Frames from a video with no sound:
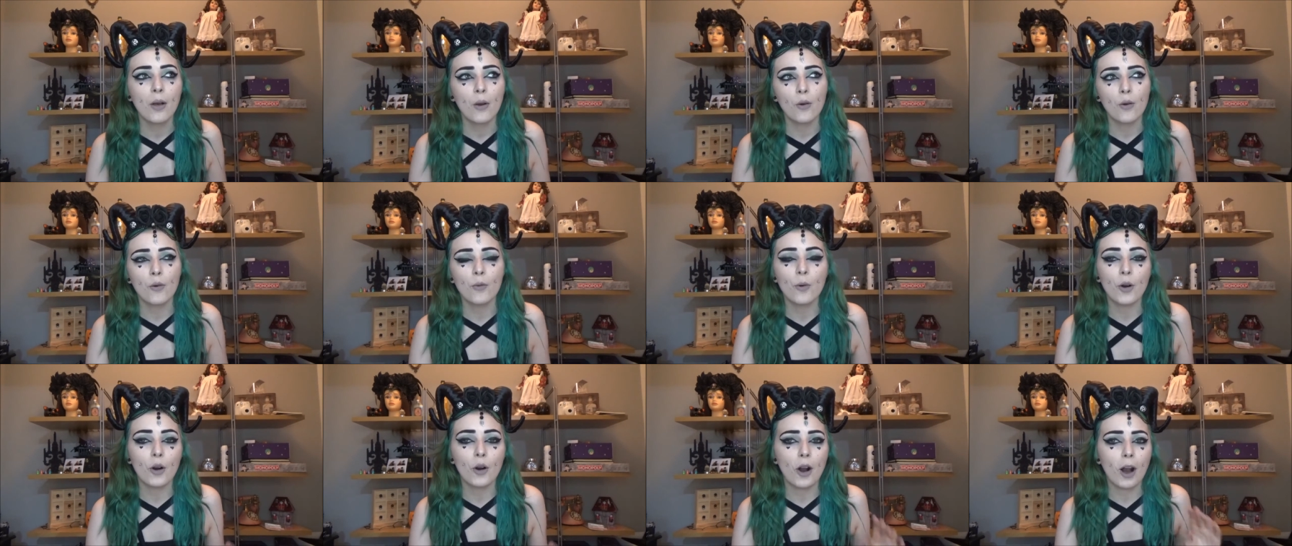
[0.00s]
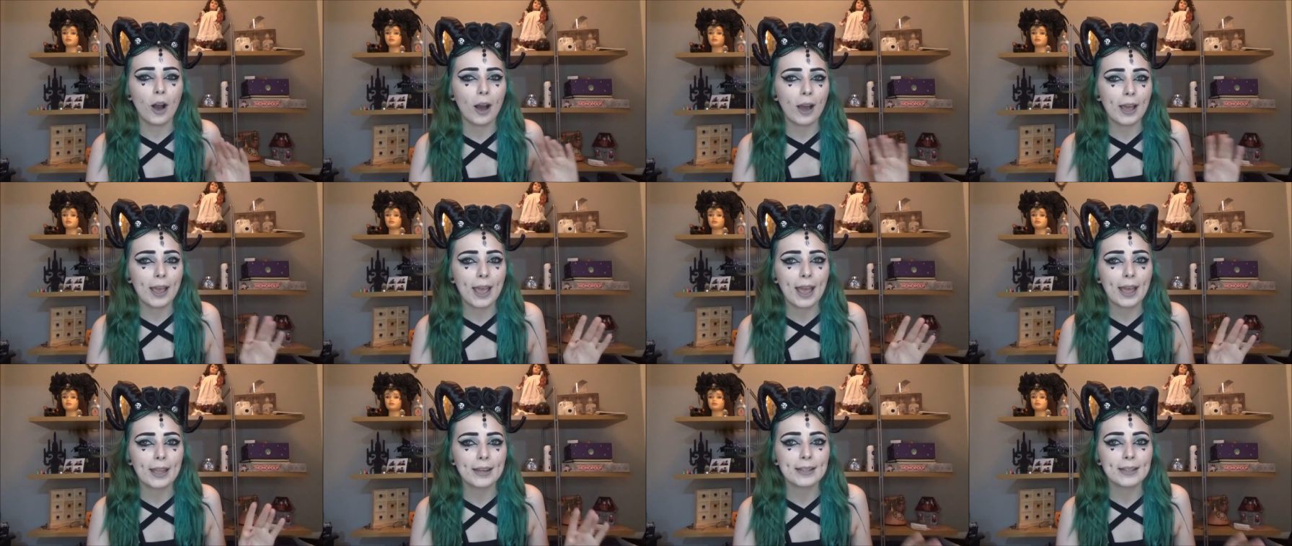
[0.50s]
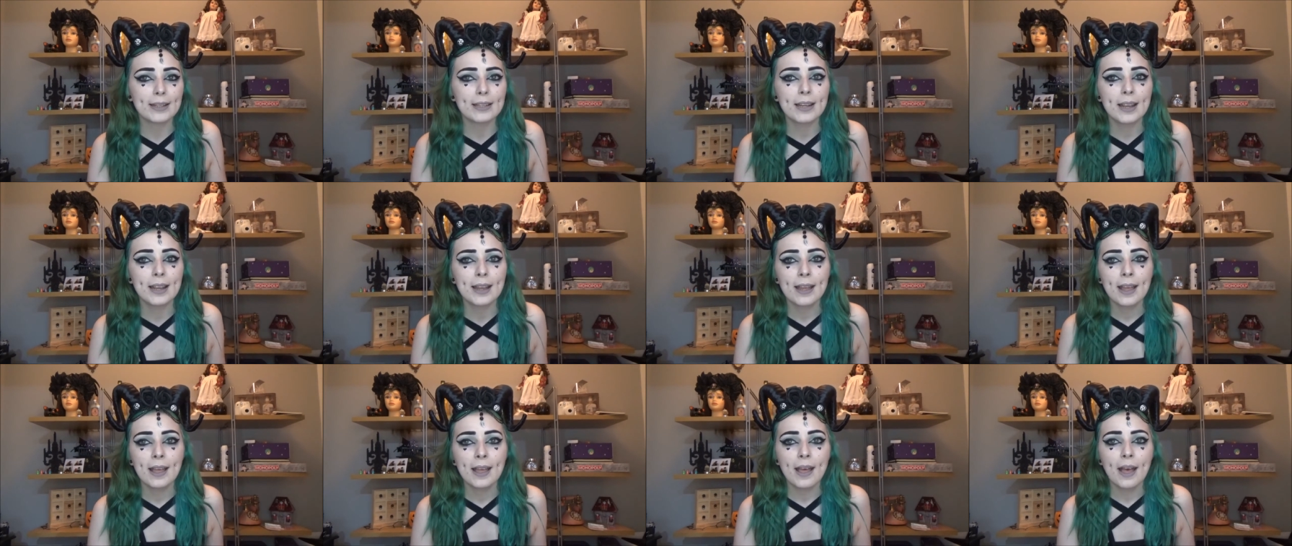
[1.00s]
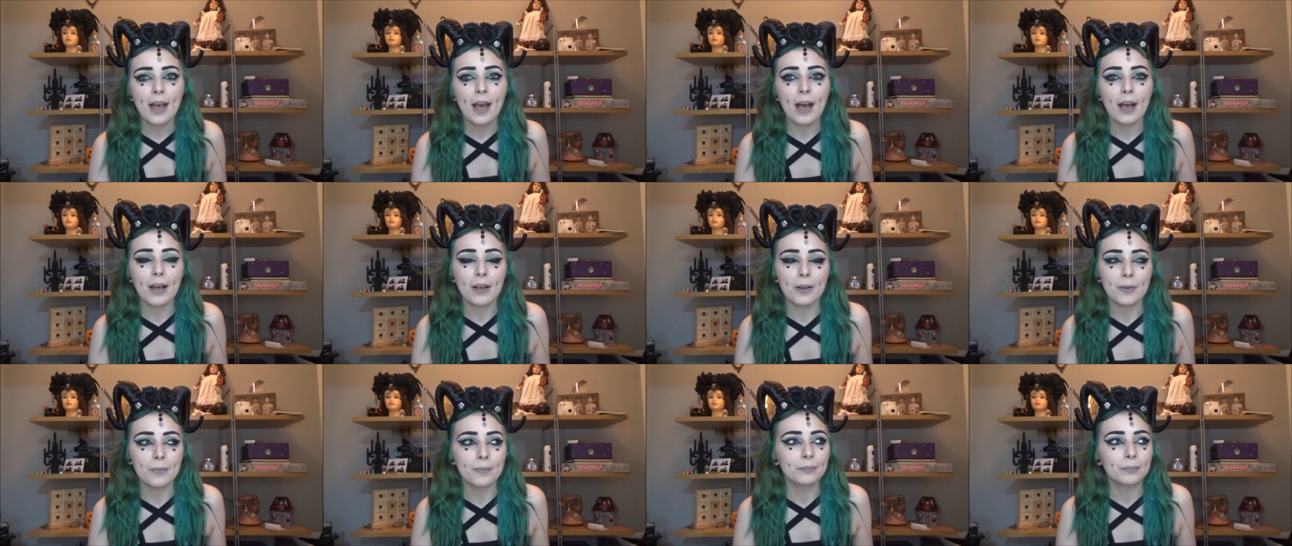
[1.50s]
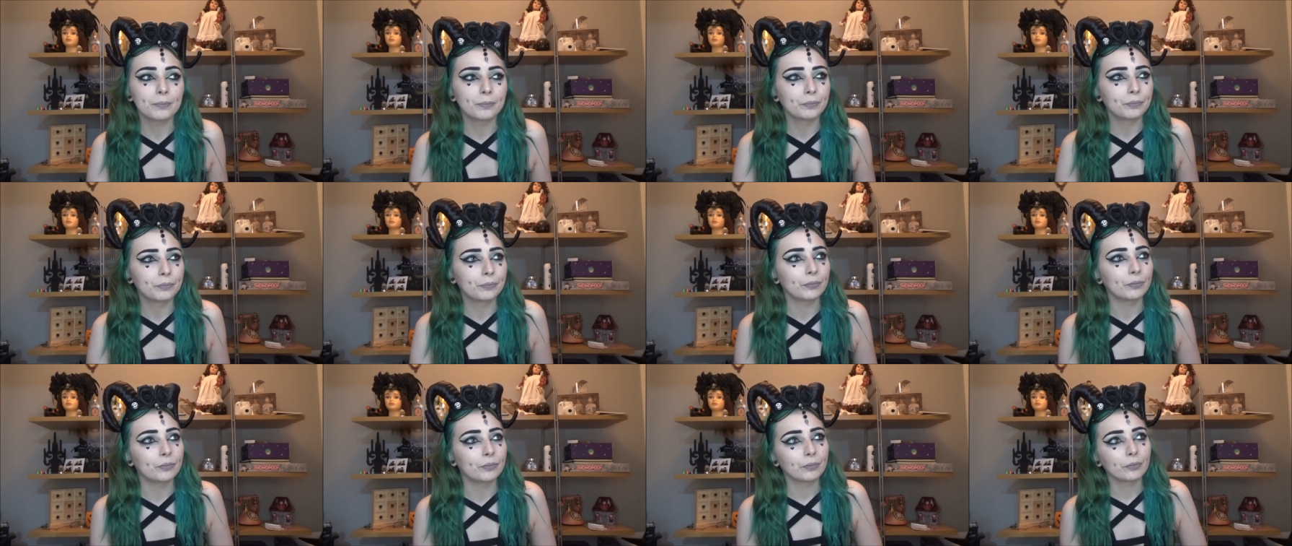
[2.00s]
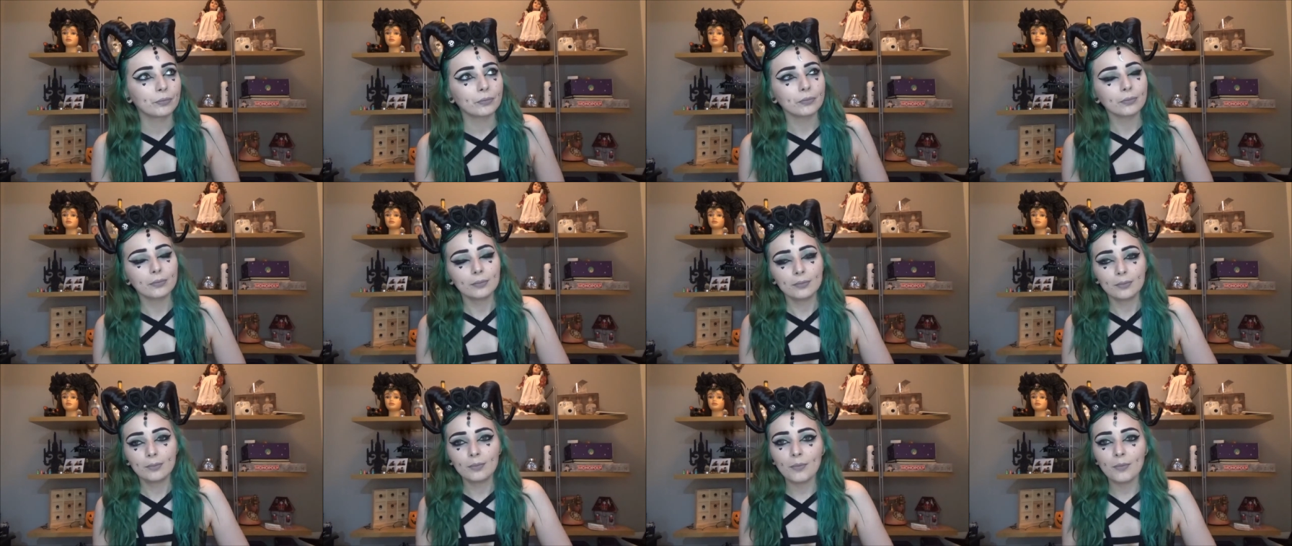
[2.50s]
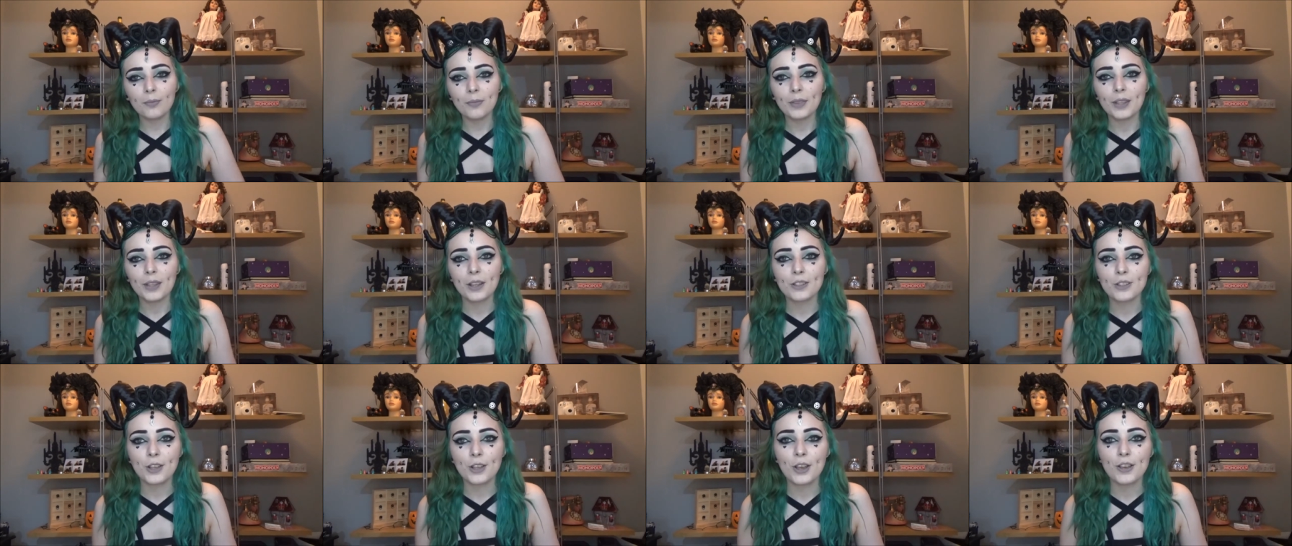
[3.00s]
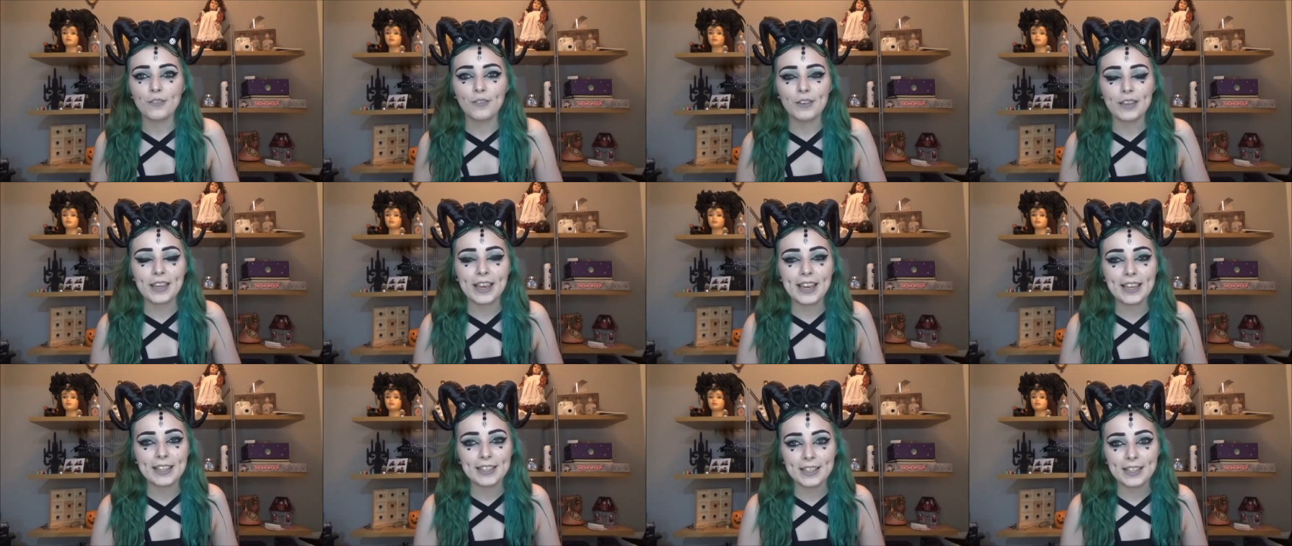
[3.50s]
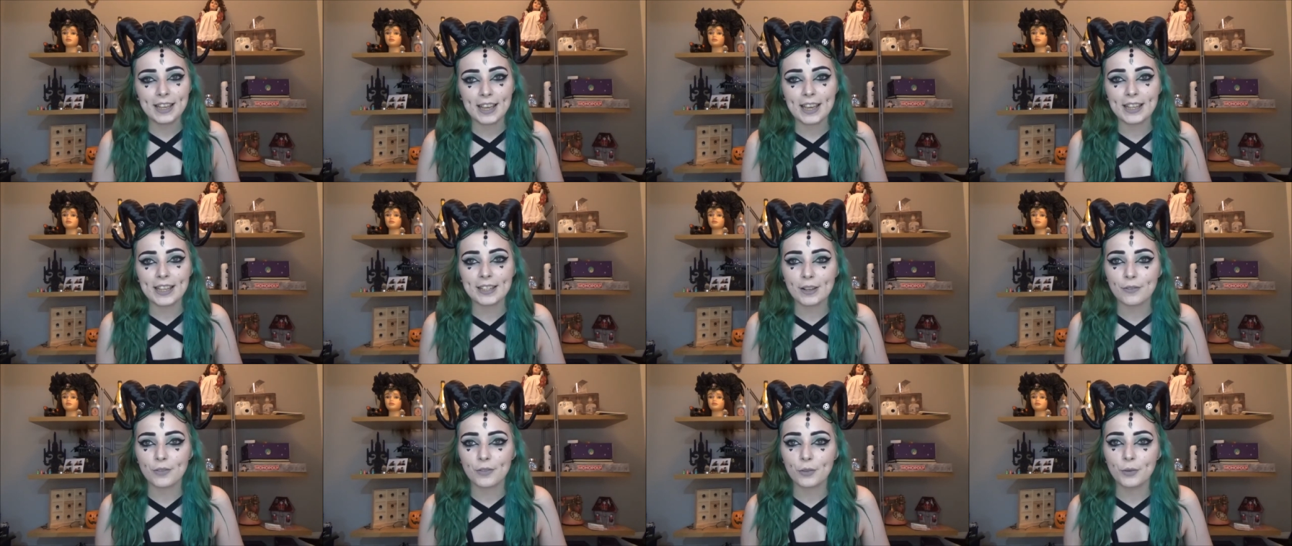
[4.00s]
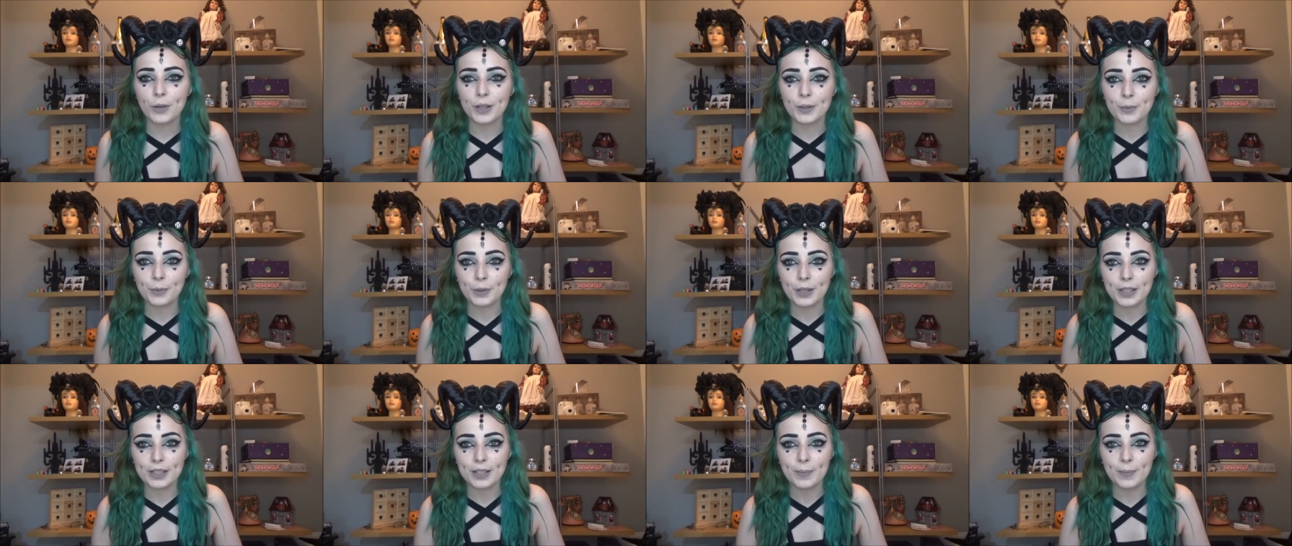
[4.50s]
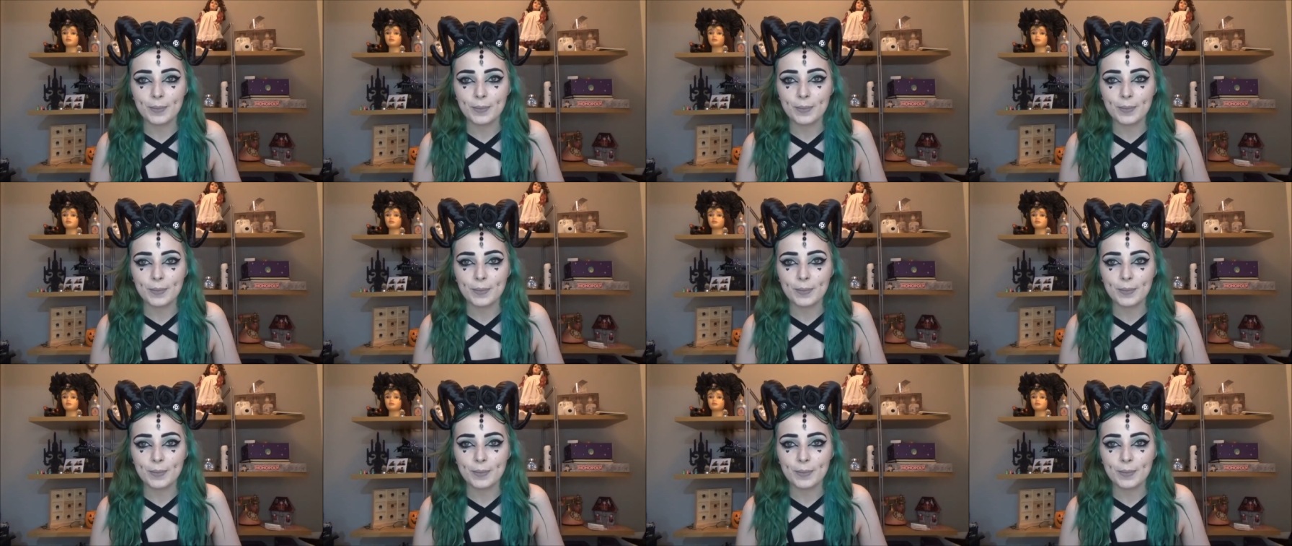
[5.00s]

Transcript: or more high end. Um, so for years and years I've always wanted to